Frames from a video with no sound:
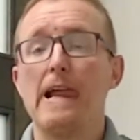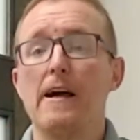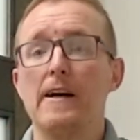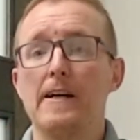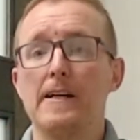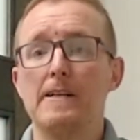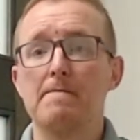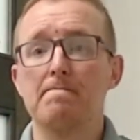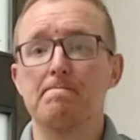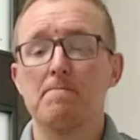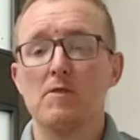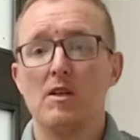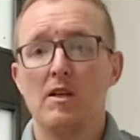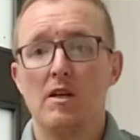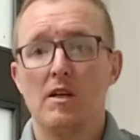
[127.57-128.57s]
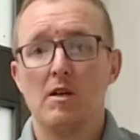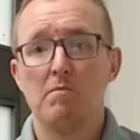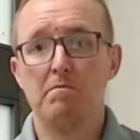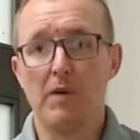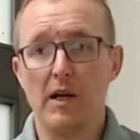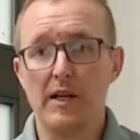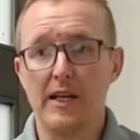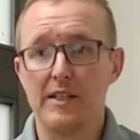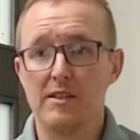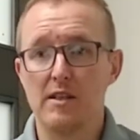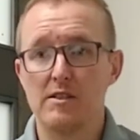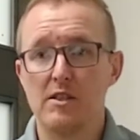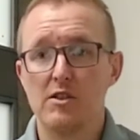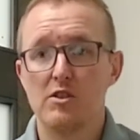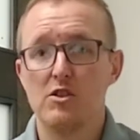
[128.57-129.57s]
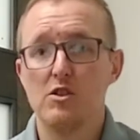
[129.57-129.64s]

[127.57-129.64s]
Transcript: but it doesn't